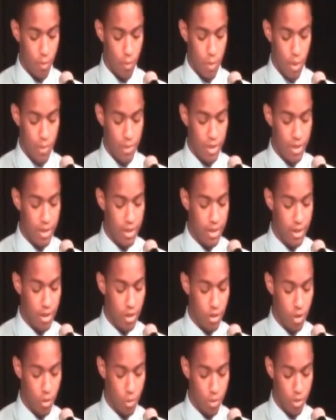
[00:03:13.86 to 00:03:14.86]
Maybe they didn't
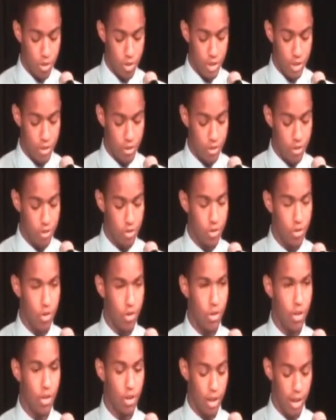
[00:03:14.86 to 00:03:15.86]
get along with their teachers, or
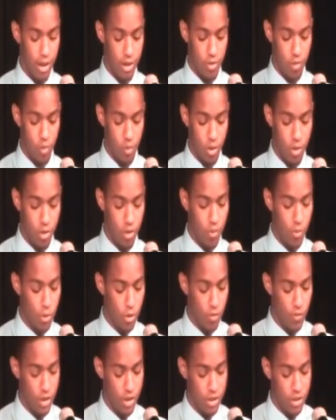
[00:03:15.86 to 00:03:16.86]
they lacked will or
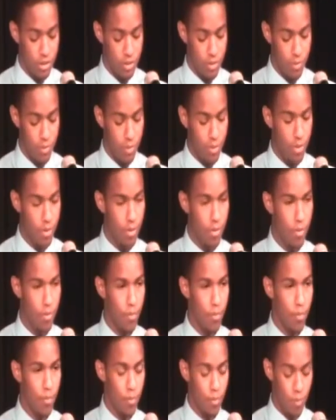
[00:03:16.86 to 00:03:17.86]
motivation.
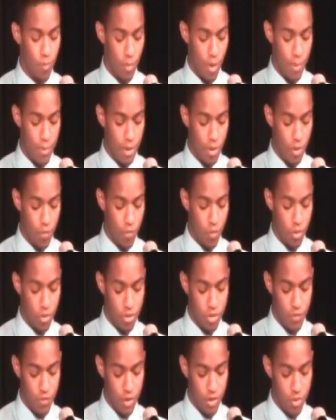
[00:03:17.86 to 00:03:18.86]
Maybe they were
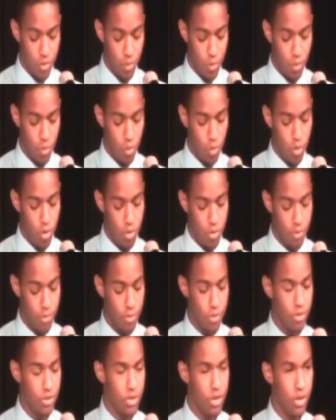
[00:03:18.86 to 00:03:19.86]
forced to face the real world,
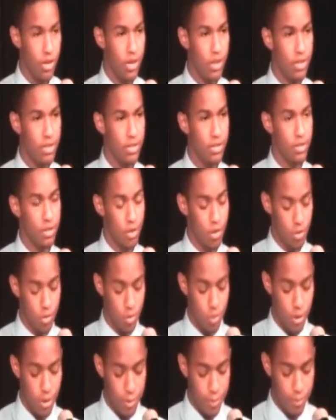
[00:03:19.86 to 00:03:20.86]
losing their innocence along
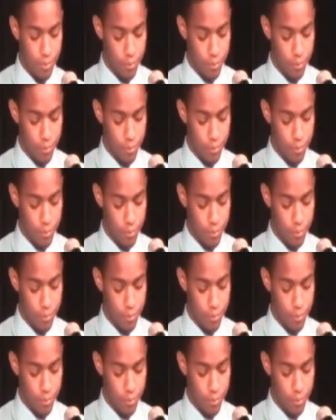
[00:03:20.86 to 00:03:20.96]
the way.